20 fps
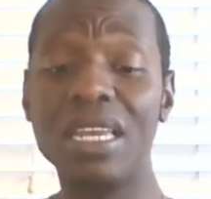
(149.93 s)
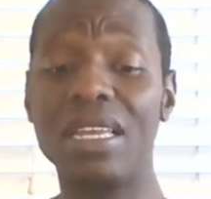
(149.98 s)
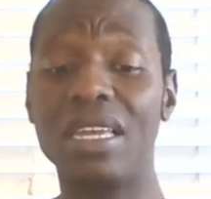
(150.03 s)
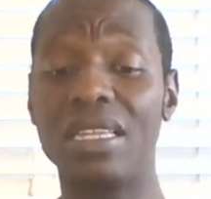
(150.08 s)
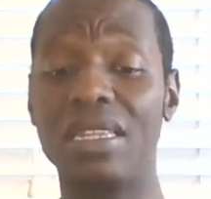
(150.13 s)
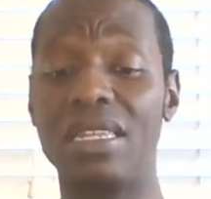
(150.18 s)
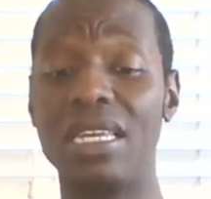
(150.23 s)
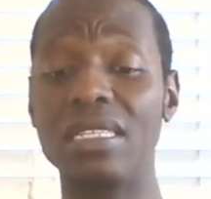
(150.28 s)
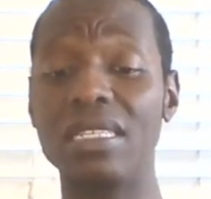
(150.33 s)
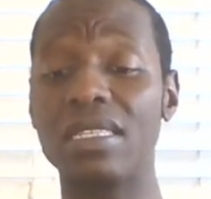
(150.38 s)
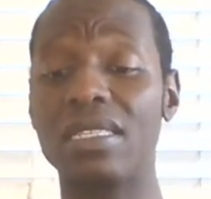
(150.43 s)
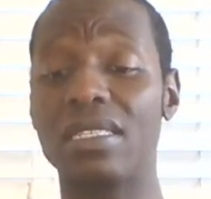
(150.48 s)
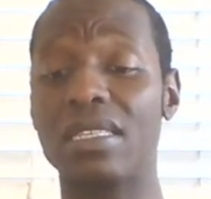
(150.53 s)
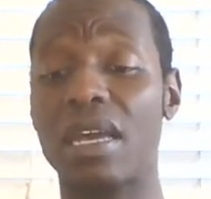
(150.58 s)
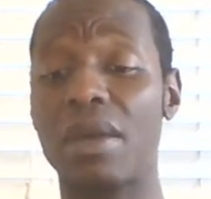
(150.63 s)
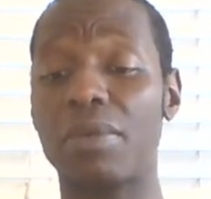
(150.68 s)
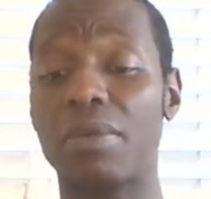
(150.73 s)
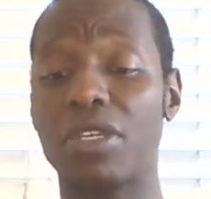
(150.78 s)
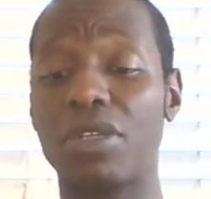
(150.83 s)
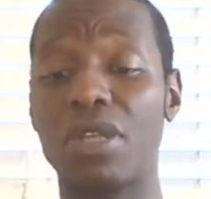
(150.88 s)
this is
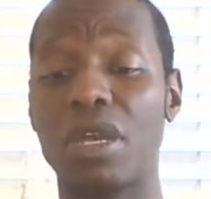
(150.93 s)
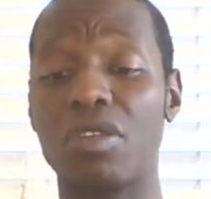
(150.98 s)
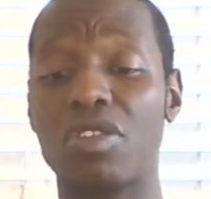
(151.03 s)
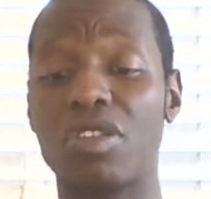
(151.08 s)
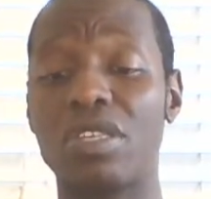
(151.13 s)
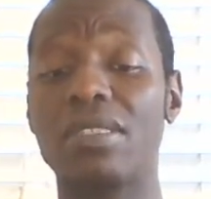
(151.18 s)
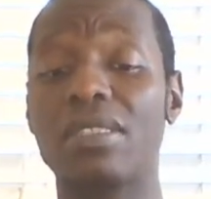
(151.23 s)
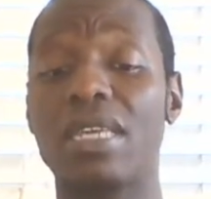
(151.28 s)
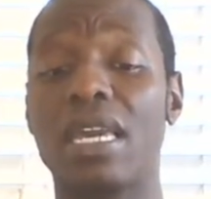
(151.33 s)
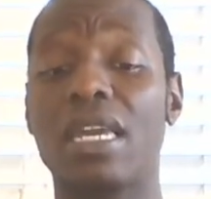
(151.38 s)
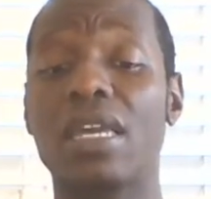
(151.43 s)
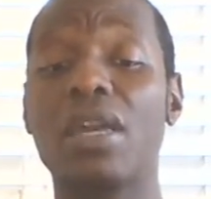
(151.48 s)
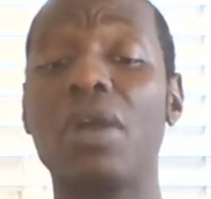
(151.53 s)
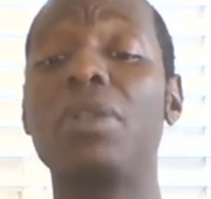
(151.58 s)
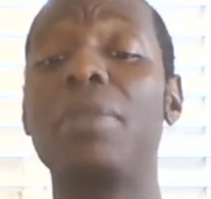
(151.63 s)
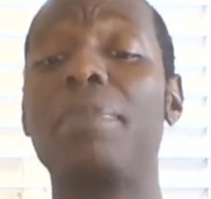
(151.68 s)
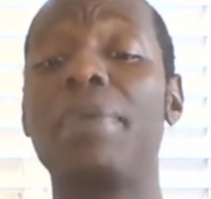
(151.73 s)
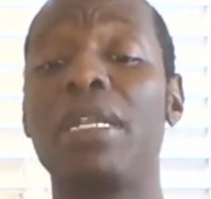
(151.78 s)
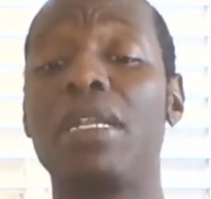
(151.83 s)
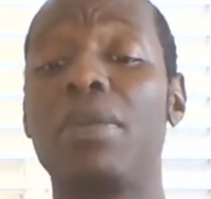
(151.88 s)
some, you know, just saying
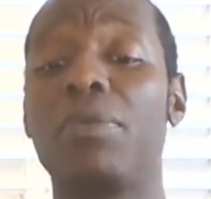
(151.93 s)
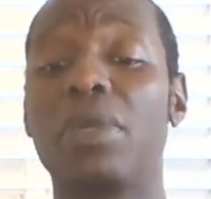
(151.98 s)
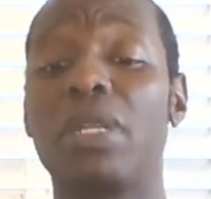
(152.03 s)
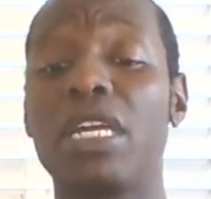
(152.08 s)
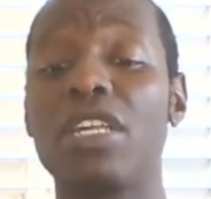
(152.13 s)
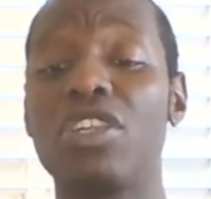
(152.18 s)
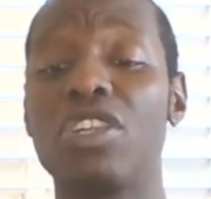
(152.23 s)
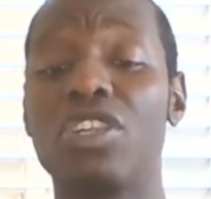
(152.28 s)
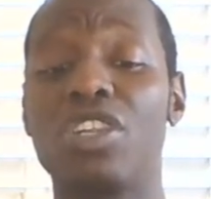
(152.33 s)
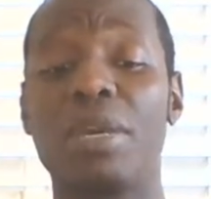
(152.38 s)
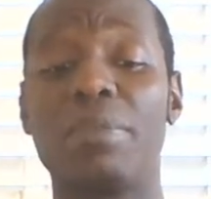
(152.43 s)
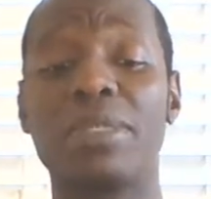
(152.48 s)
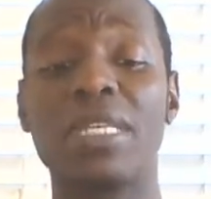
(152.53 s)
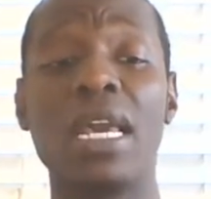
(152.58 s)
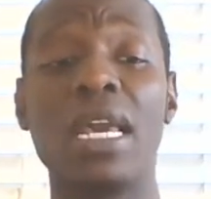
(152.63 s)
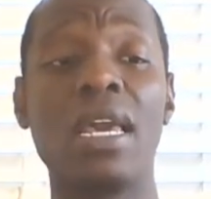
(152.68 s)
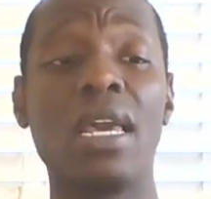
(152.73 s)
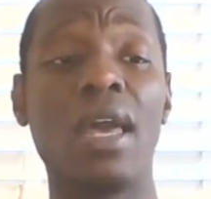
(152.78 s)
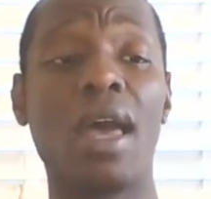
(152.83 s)
codependent relationships,